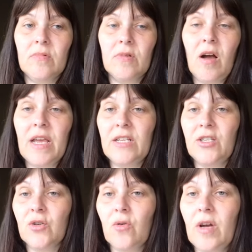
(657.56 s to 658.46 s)
I
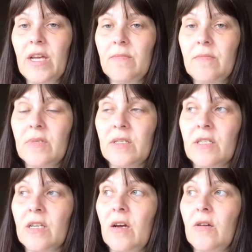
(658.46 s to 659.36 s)
enjoy.
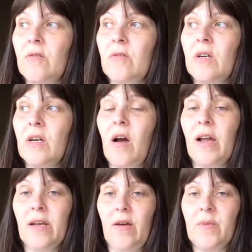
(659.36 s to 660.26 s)
So I
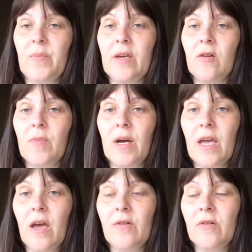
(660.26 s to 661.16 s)
like being on my
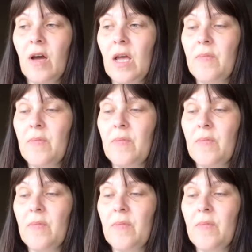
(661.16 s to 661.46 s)
own. I